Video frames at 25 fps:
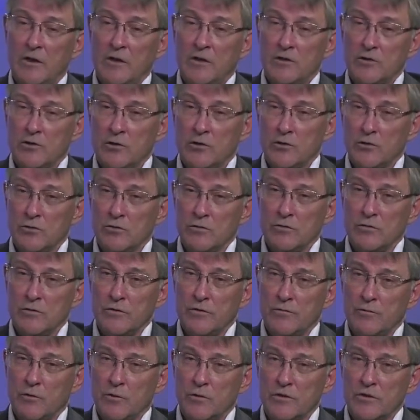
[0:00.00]
So
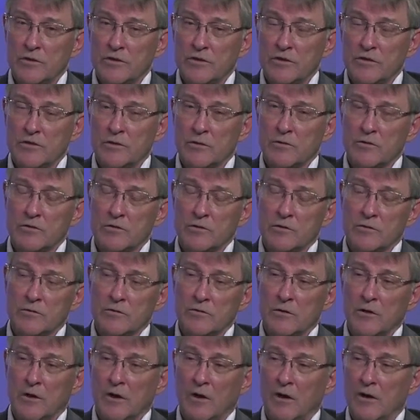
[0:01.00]
the focus is
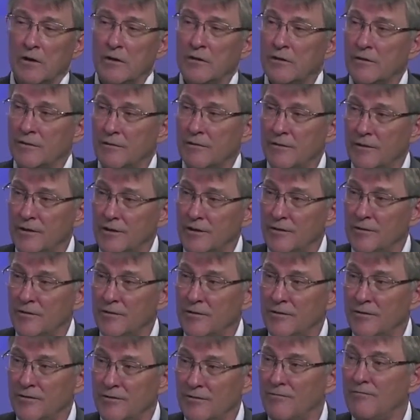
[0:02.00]
also on
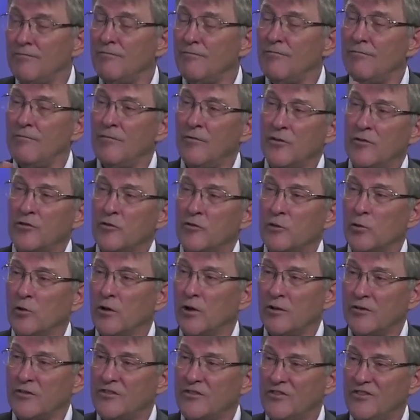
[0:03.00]
the
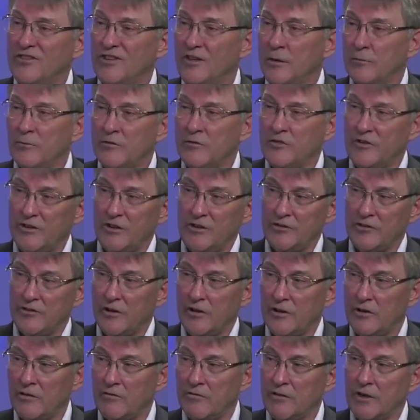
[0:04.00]
so-called CMC
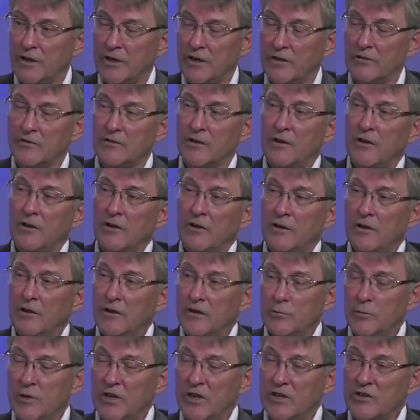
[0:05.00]
side of things
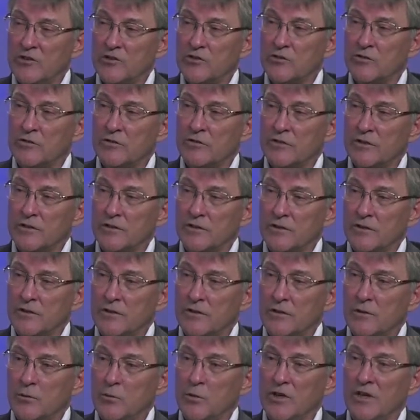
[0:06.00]
to make sure
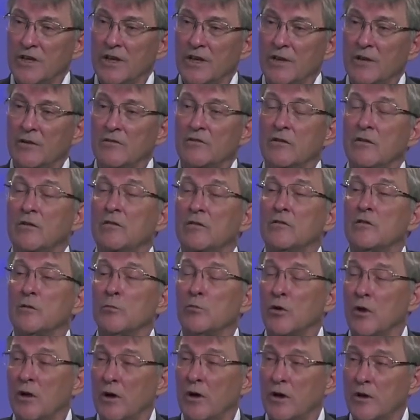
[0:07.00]
that we can
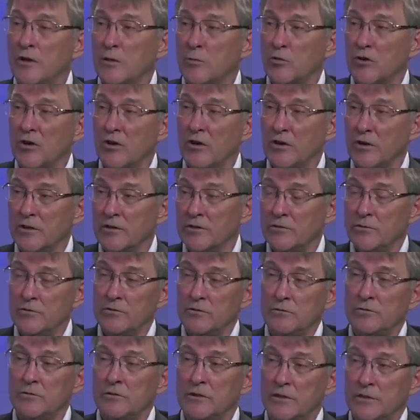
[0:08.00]
supply the product
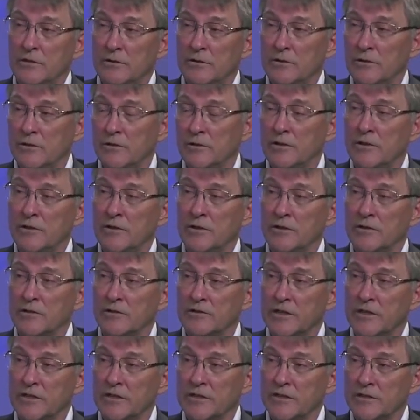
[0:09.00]
to the clinical
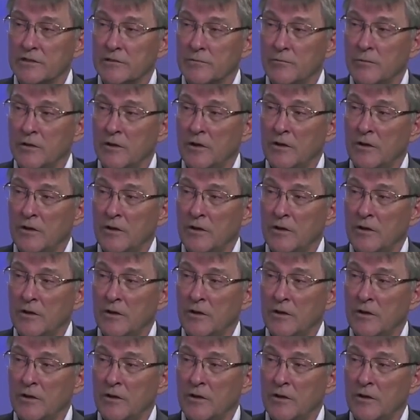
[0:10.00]
sites.